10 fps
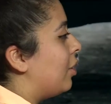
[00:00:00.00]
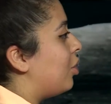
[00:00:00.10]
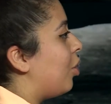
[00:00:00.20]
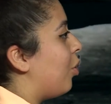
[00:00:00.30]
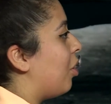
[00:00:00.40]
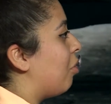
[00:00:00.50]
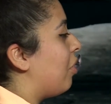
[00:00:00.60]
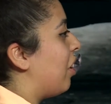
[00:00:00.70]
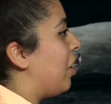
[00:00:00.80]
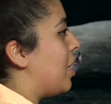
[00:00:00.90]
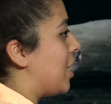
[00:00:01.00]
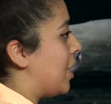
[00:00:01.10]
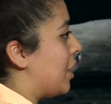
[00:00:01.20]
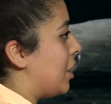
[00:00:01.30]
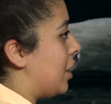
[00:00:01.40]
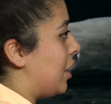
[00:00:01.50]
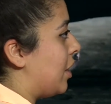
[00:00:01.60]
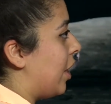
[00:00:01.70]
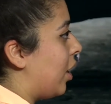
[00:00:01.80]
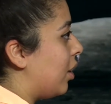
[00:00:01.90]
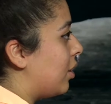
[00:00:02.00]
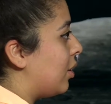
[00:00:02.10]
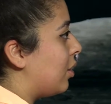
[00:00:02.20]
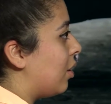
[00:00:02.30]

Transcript: So they're very addicted to these things.